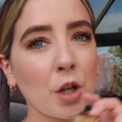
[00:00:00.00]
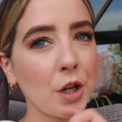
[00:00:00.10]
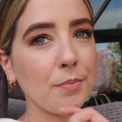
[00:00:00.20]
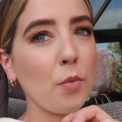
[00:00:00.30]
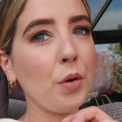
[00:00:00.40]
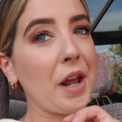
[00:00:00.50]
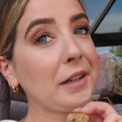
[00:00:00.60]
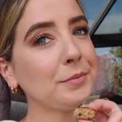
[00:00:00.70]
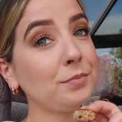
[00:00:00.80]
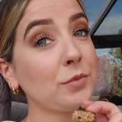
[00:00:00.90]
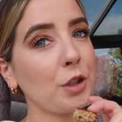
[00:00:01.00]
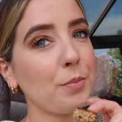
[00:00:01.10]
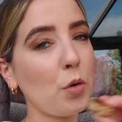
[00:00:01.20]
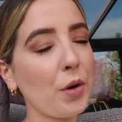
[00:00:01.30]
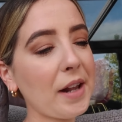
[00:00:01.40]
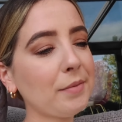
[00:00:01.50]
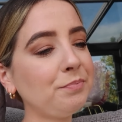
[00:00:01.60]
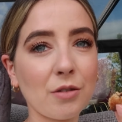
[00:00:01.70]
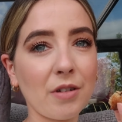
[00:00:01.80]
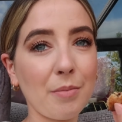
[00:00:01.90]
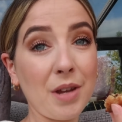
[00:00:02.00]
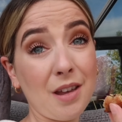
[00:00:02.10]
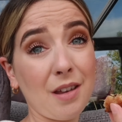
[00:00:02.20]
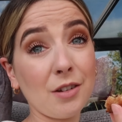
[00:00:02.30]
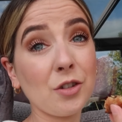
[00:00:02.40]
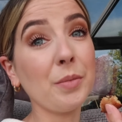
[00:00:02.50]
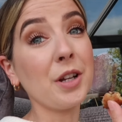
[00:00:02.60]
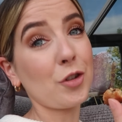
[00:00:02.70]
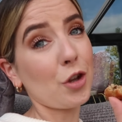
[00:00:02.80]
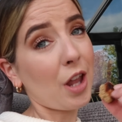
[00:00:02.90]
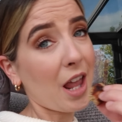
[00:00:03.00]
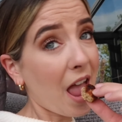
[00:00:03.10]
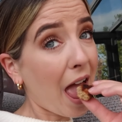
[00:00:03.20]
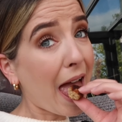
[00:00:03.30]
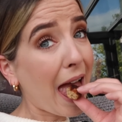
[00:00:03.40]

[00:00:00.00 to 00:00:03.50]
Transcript: Good morning. Good morning. Sorry, I'm eating a Domino's cookie.